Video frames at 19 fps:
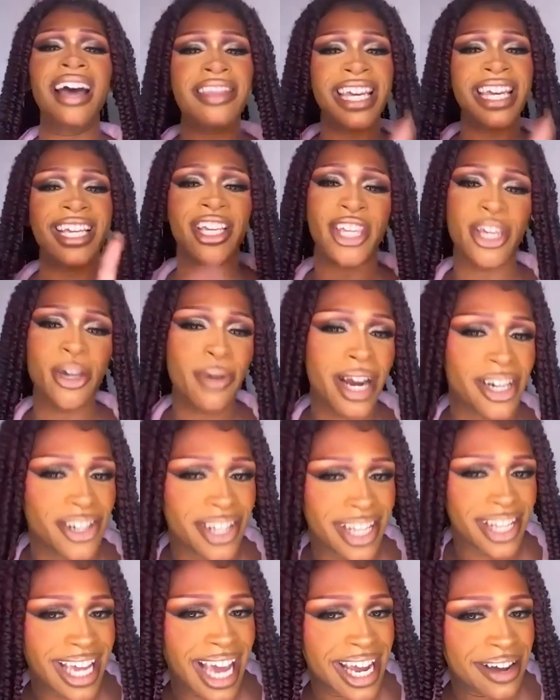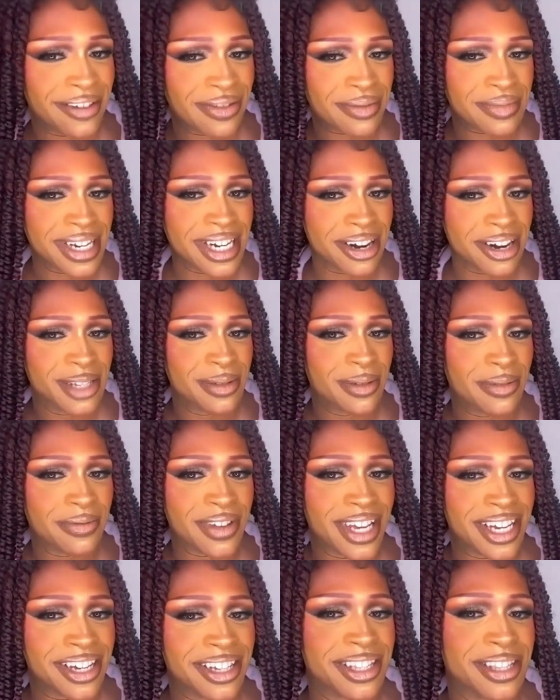I think you actually, Kate, if I'm being honest with you,